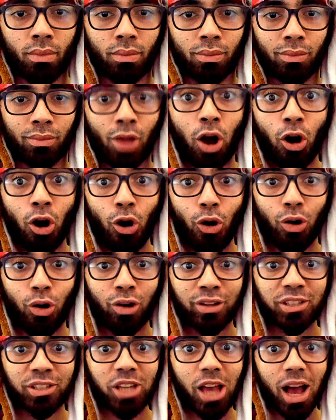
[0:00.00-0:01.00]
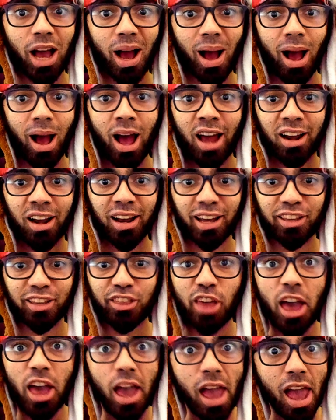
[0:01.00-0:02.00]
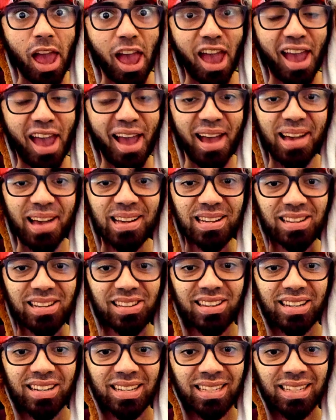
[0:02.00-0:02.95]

Oh yeah, like the egg